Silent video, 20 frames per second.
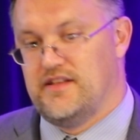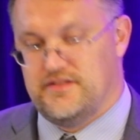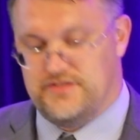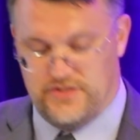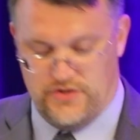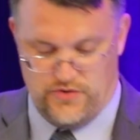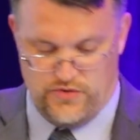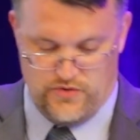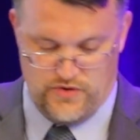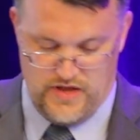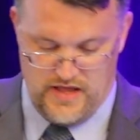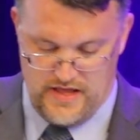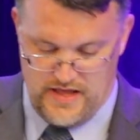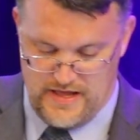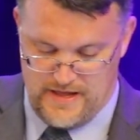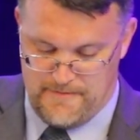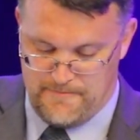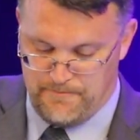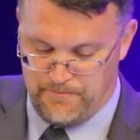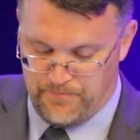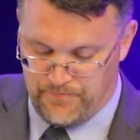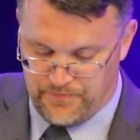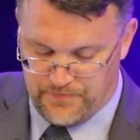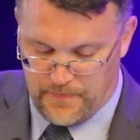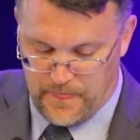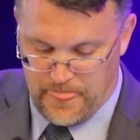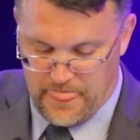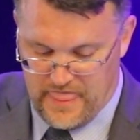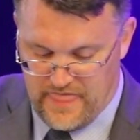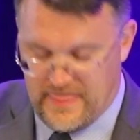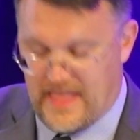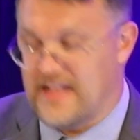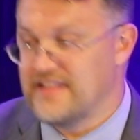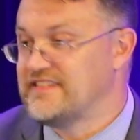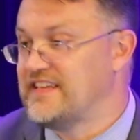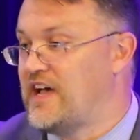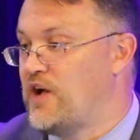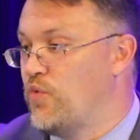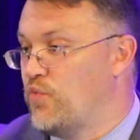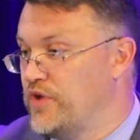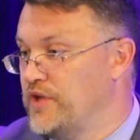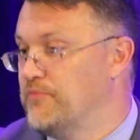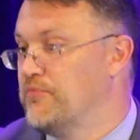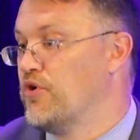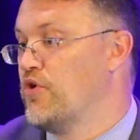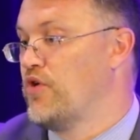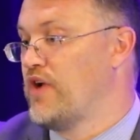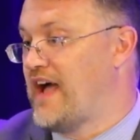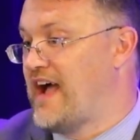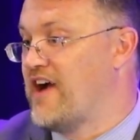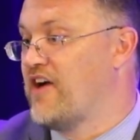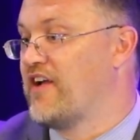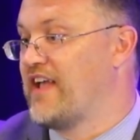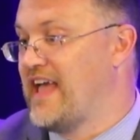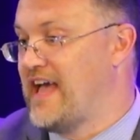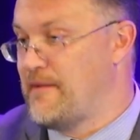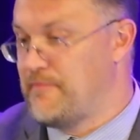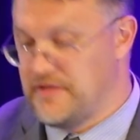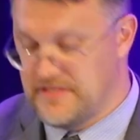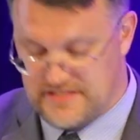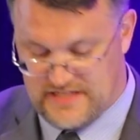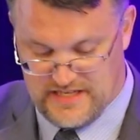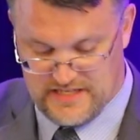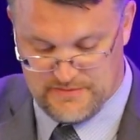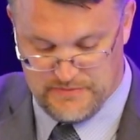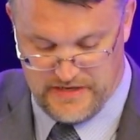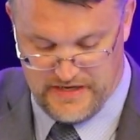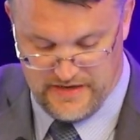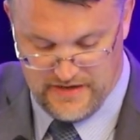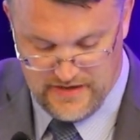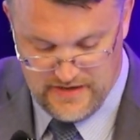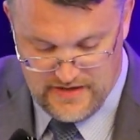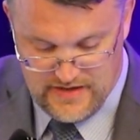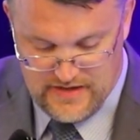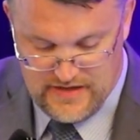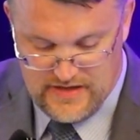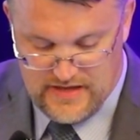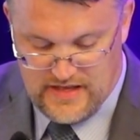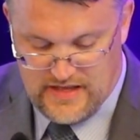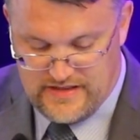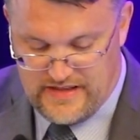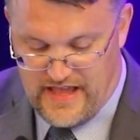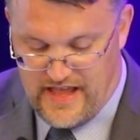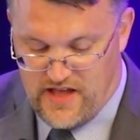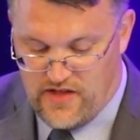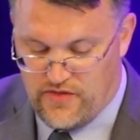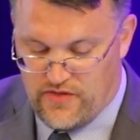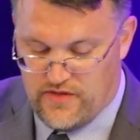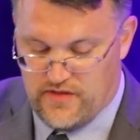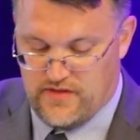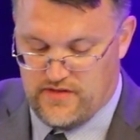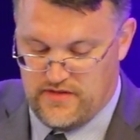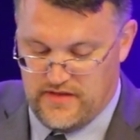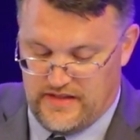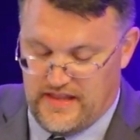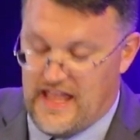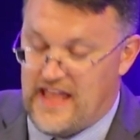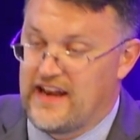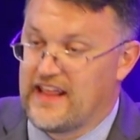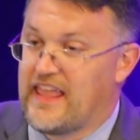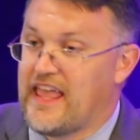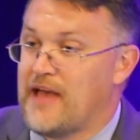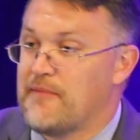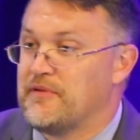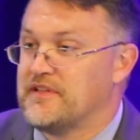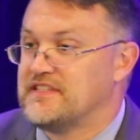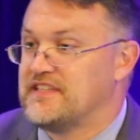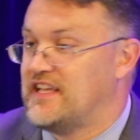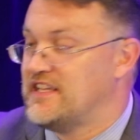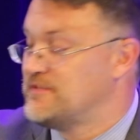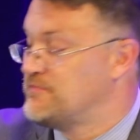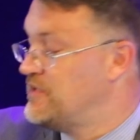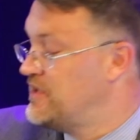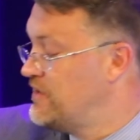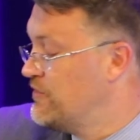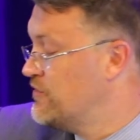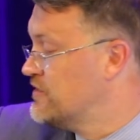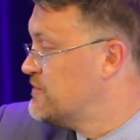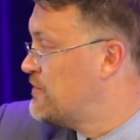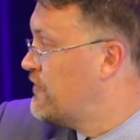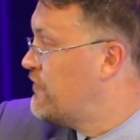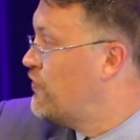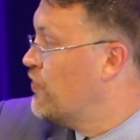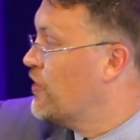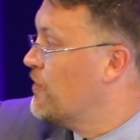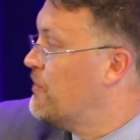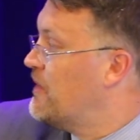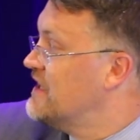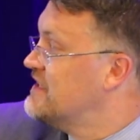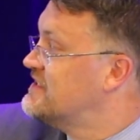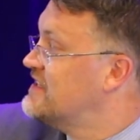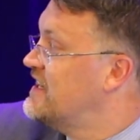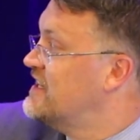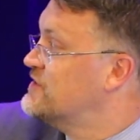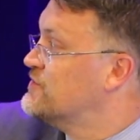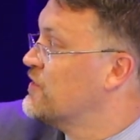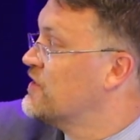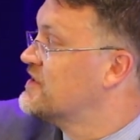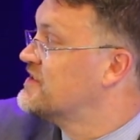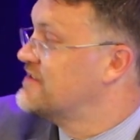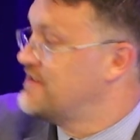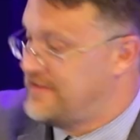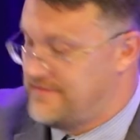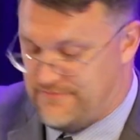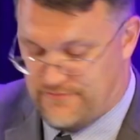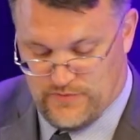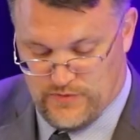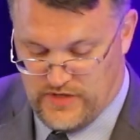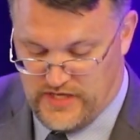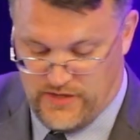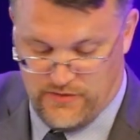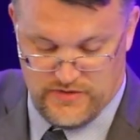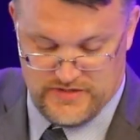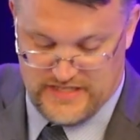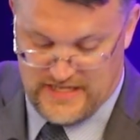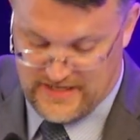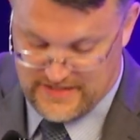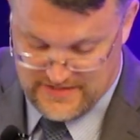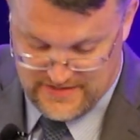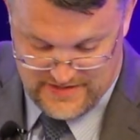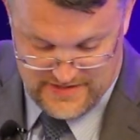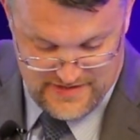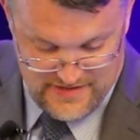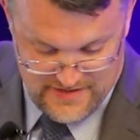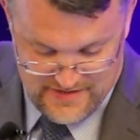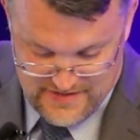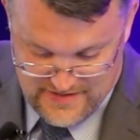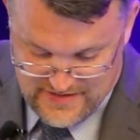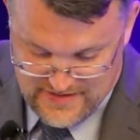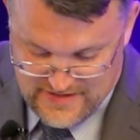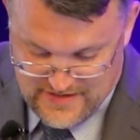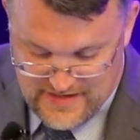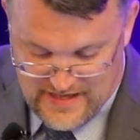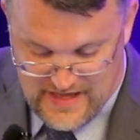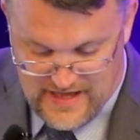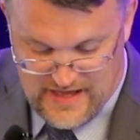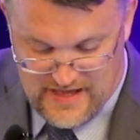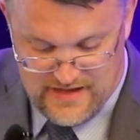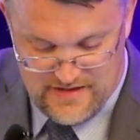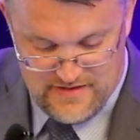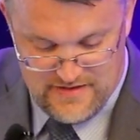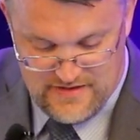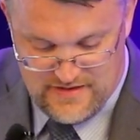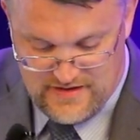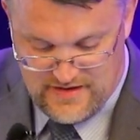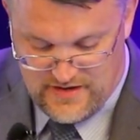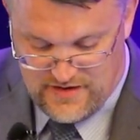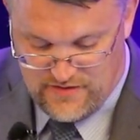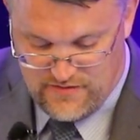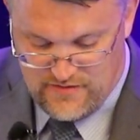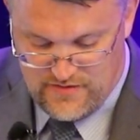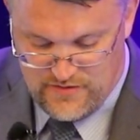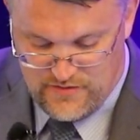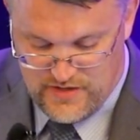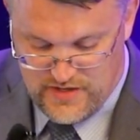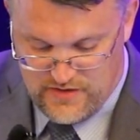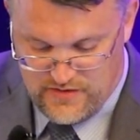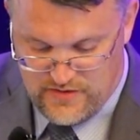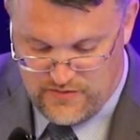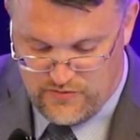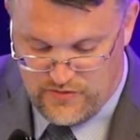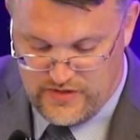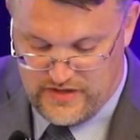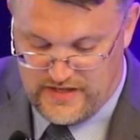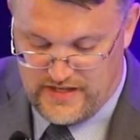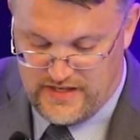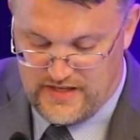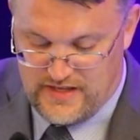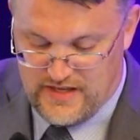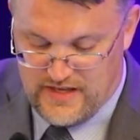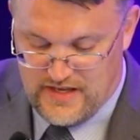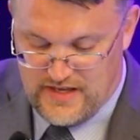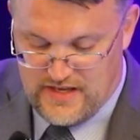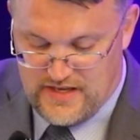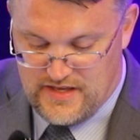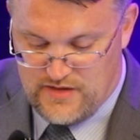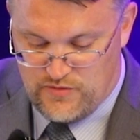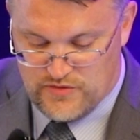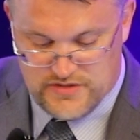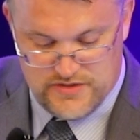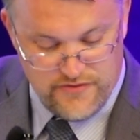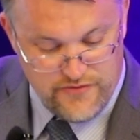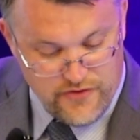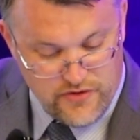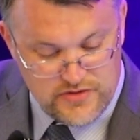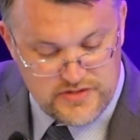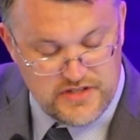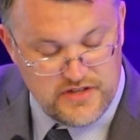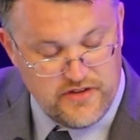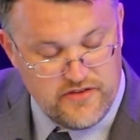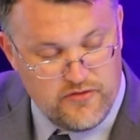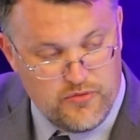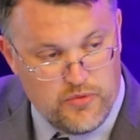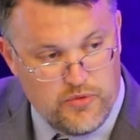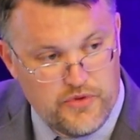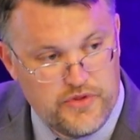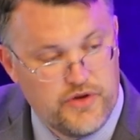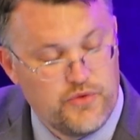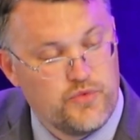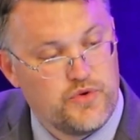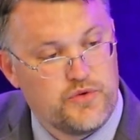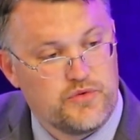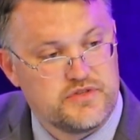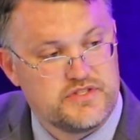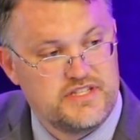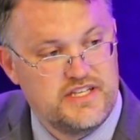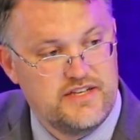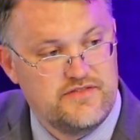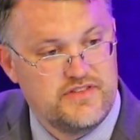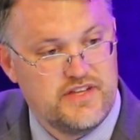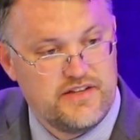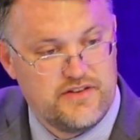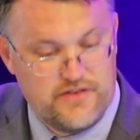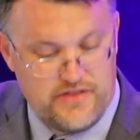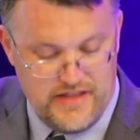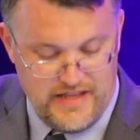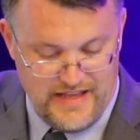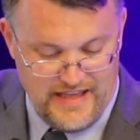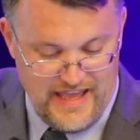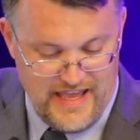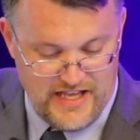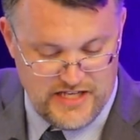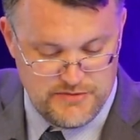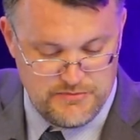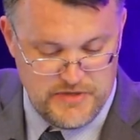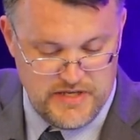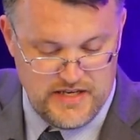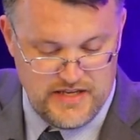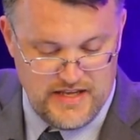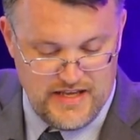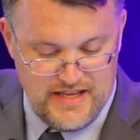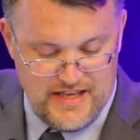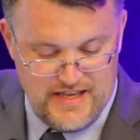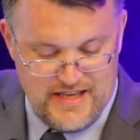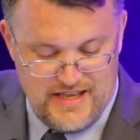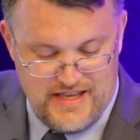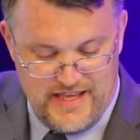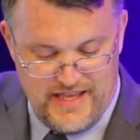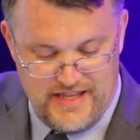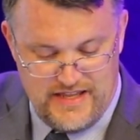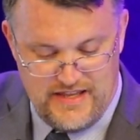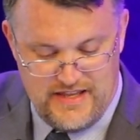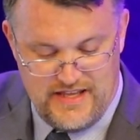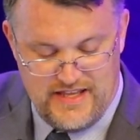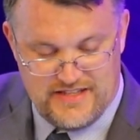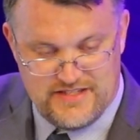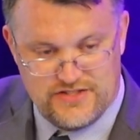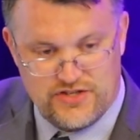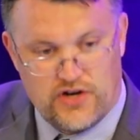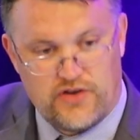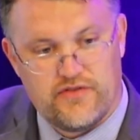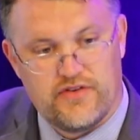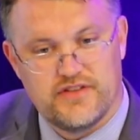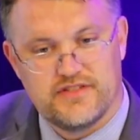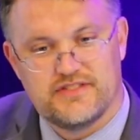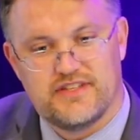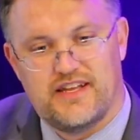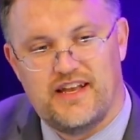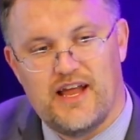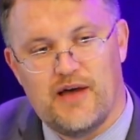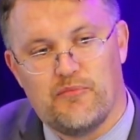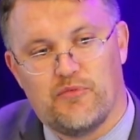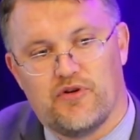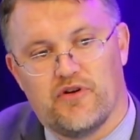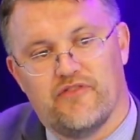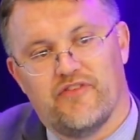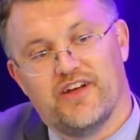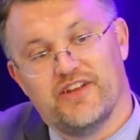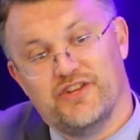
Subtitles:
So that's how we broke our gap assessment down. The data gap assessment that was performed by Sageworks, it was excellent. It really was the first deliverable that we received under the engagement. It surfaced a number of